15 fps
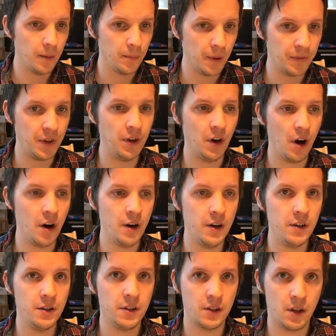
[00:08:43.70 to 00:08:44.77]
But there
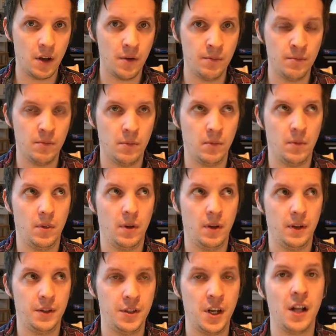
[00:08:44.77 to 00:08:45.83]
are some
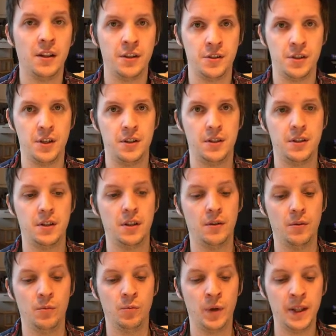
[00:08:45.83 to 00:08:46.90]
challenges
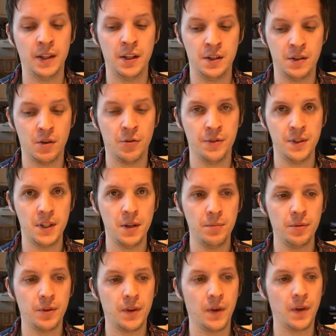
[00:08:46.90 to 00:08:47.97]
with this
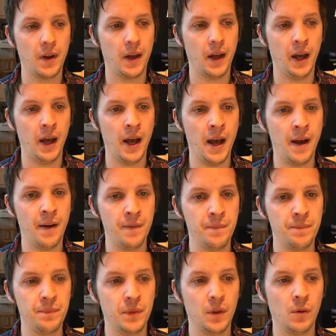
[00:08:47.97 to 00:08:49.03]
concept.
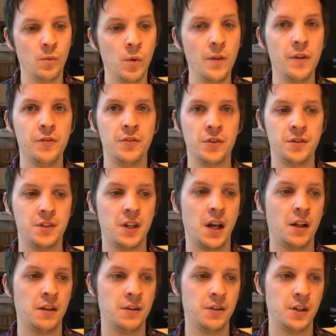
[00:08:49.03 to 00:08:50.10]
One of those
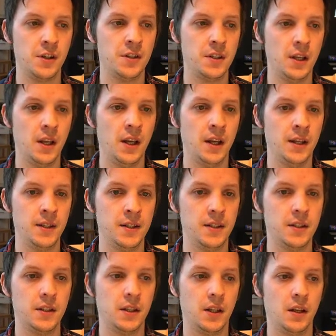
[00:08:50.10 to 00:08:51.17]
challenges
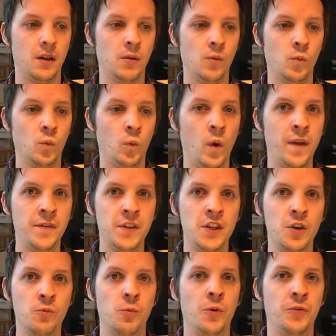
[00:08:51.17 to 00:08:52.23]
is when
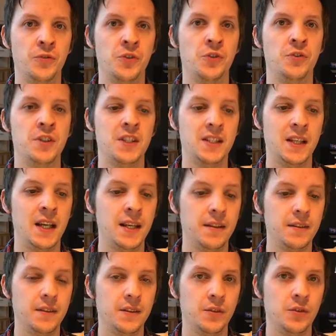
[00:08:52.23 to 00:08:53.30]
you want your
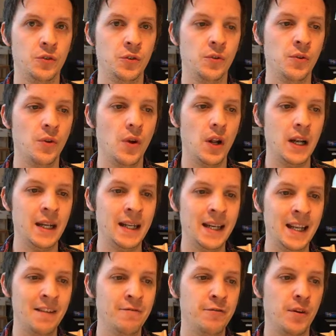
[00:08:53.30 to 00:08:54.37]
state to
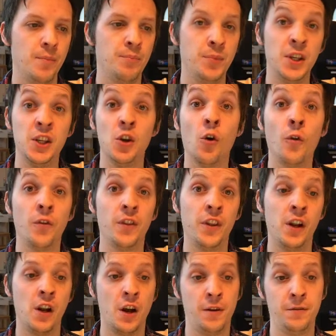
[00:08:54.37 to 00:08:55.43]
live beyond
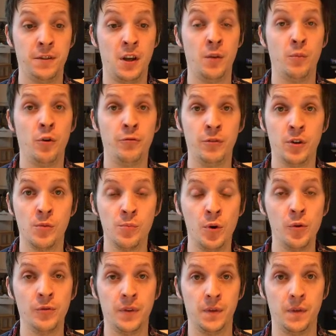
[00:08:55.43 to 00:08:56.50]
the lifetime of a
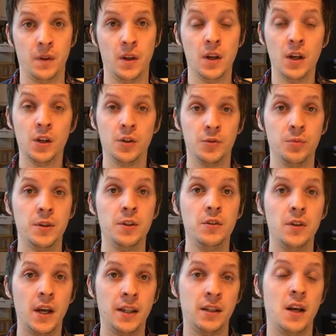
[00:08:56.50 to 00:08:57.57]
component. Because when
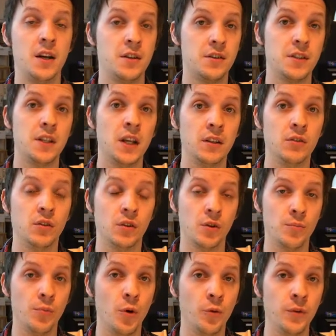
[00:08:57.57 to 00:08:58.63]
you attach state to a
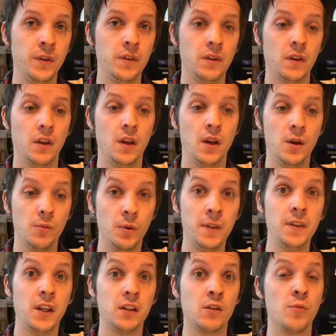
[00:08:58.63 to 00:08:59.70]
component,
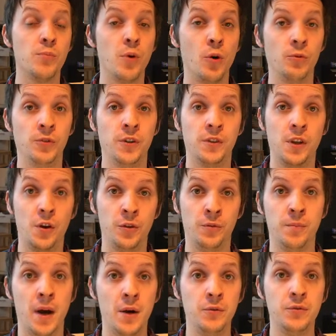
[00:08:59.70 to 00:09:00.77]
when that component
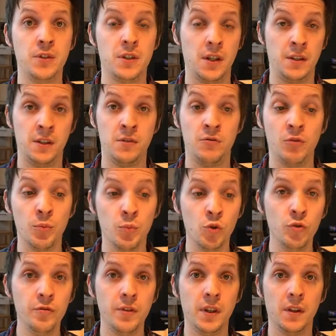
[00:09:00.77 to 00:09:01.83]
unmounts and is
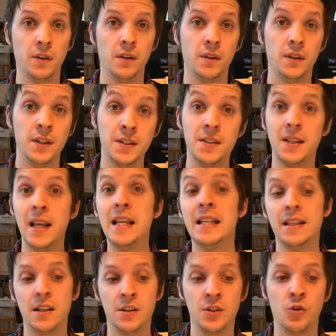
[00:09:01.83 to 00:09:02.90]
removed, the
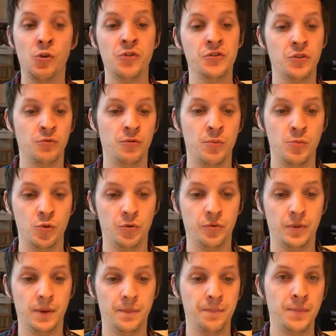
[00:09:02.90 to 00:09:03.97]
state is also removed.